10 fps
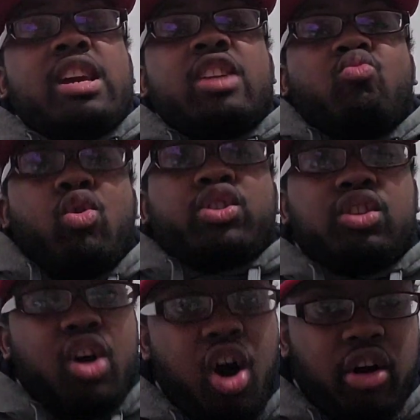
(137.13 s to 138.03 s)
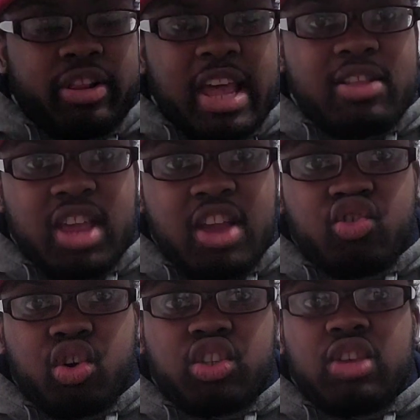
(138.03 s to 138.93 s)
It wasn't all that
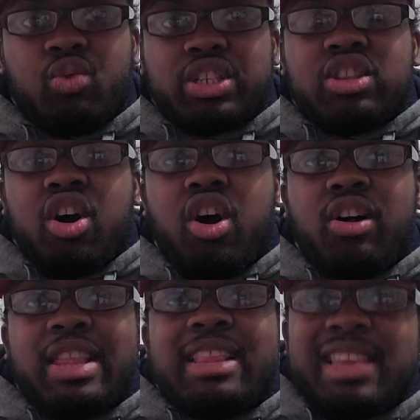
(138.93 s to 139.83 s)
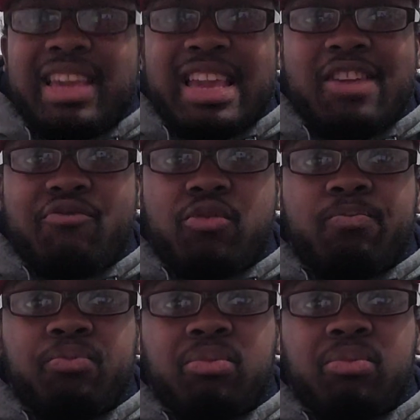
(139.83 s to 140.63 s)
dangerous. It wasn't all that evil.